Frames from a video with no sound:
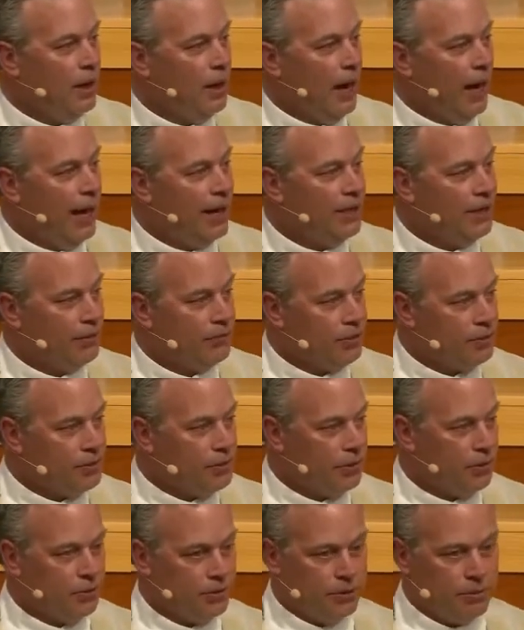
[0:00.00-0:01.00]
I never
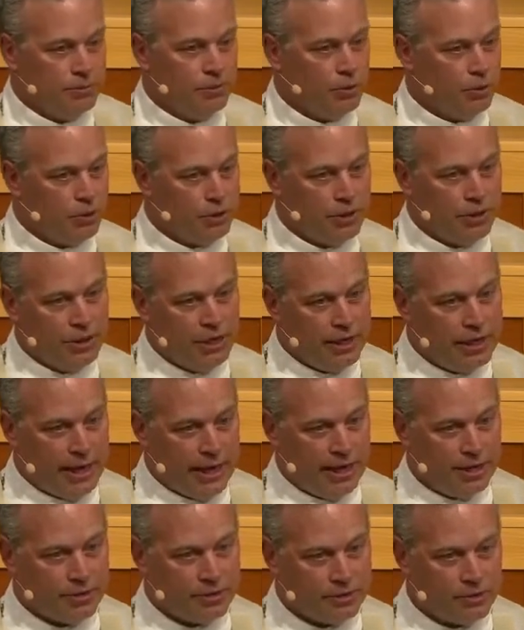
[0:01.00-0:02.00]
told him, nor did he
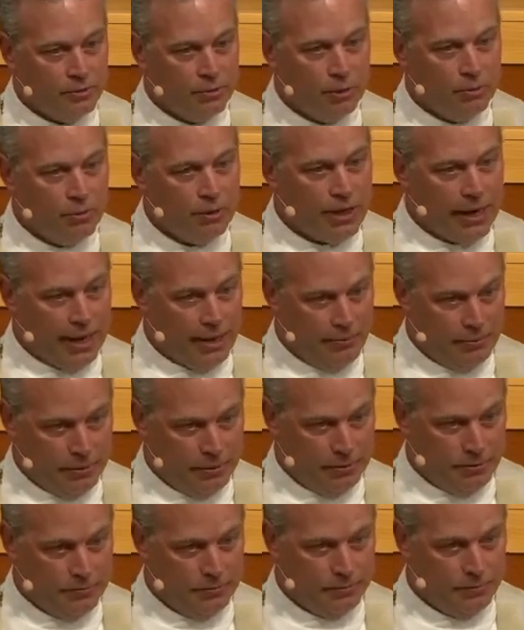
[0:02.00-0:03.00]
ask what would
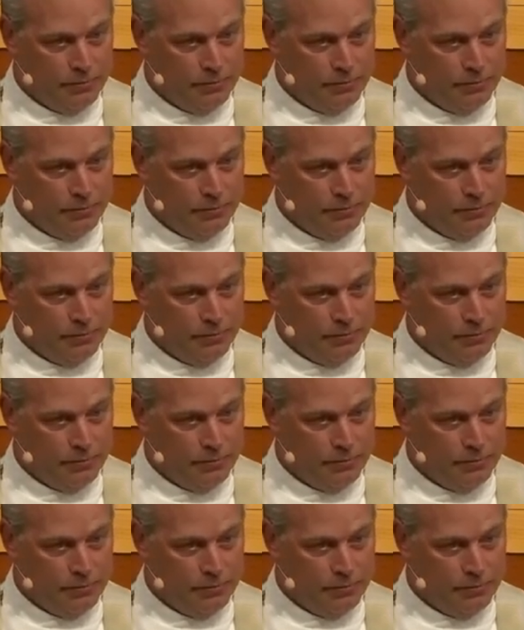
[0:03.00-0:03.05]
happen